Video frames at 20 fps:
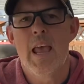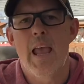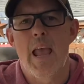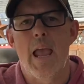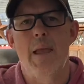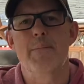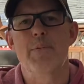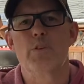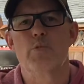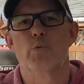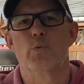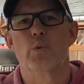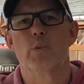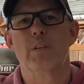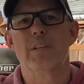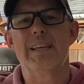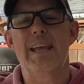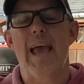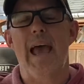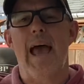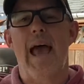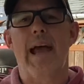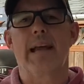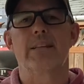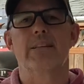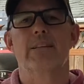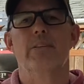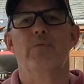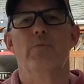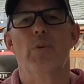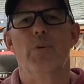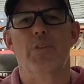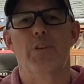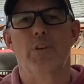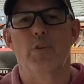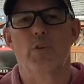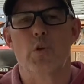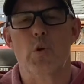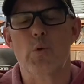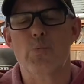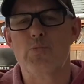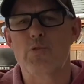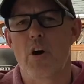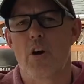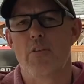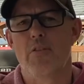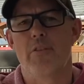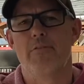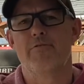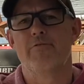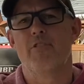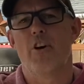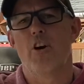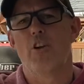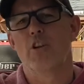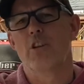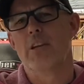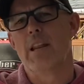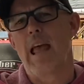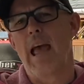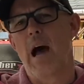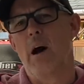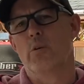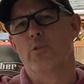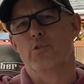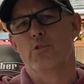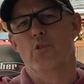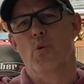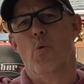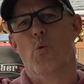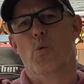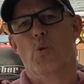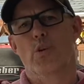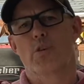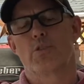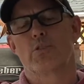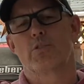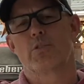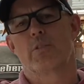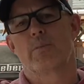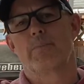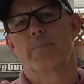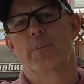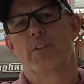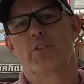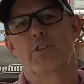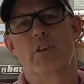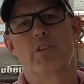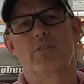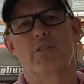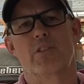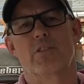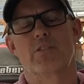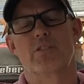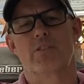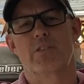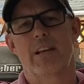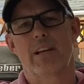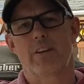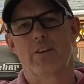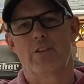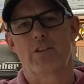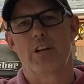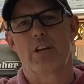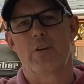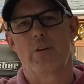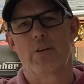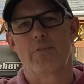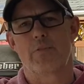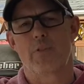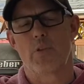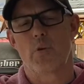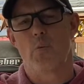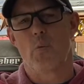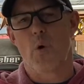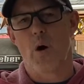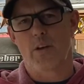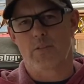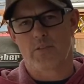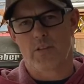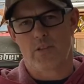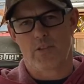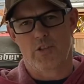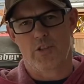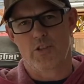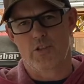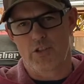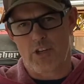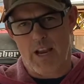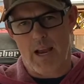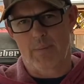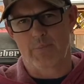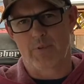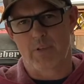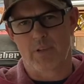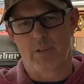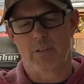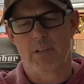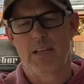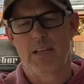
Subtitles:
Amy's really active with a group called the Fallen Outdoors. She's the secretary for the Washington chapter.